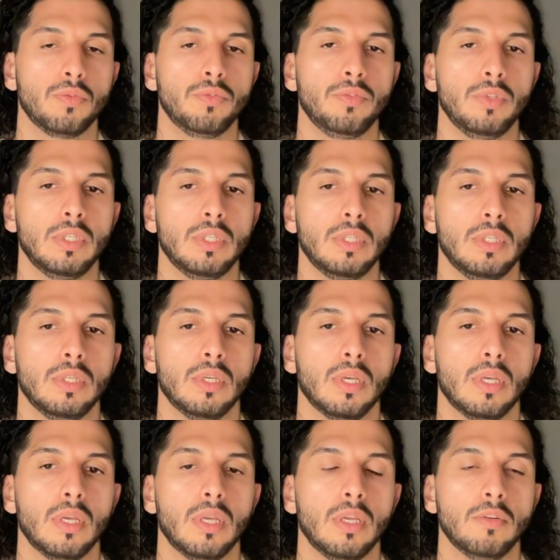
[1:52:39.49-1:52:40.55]
we
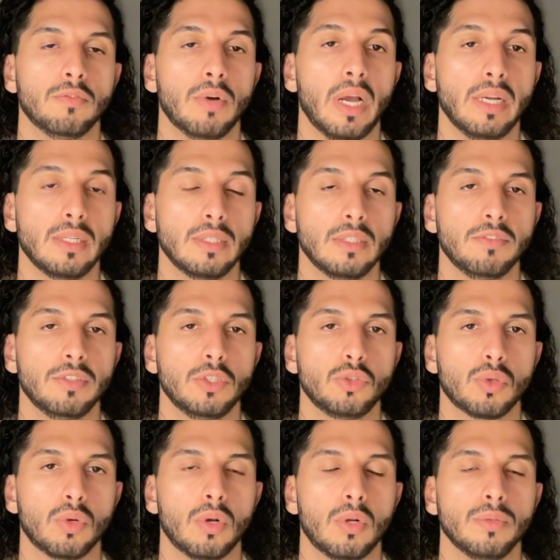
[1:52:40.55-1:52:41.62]
invite
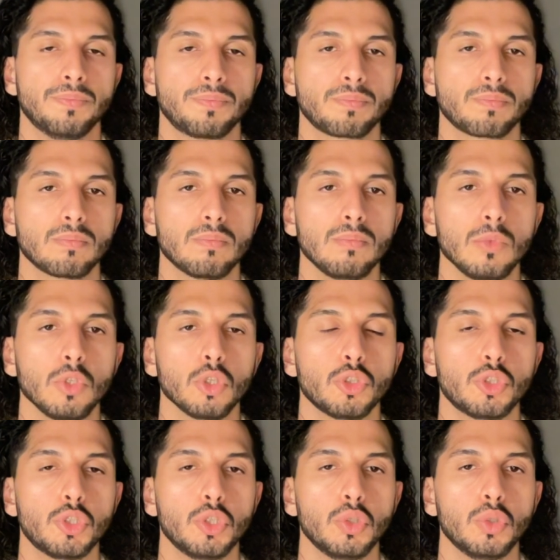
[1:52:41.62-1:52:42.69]
individual
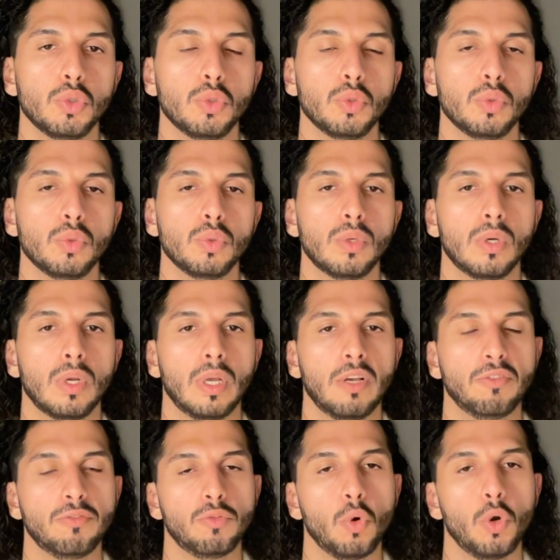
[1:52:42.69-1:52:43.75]
to
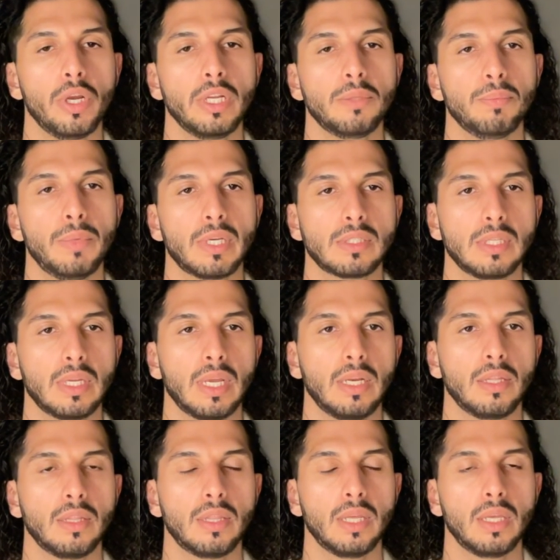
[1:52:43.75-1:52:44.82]
avoid mixing
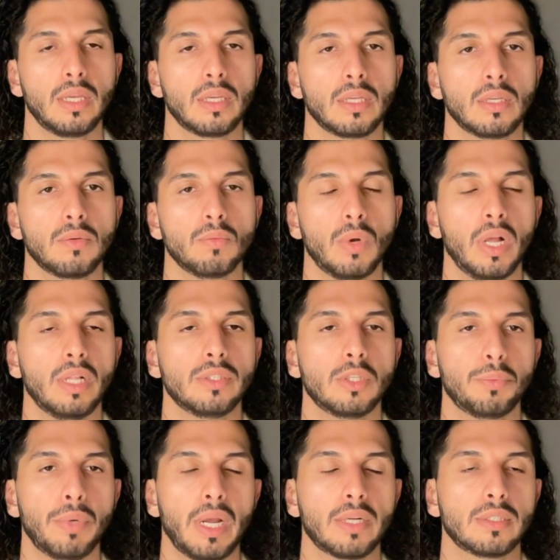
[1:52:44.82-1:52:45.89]
anything while they're
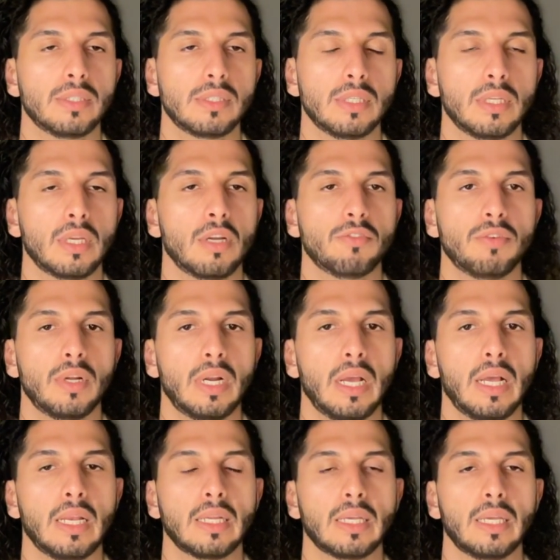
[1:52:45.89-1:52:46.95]
practicing Irfan
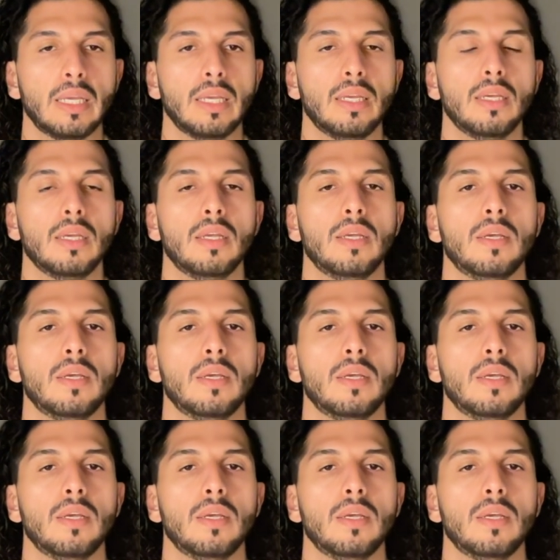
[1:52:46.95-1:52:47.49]
Halghe,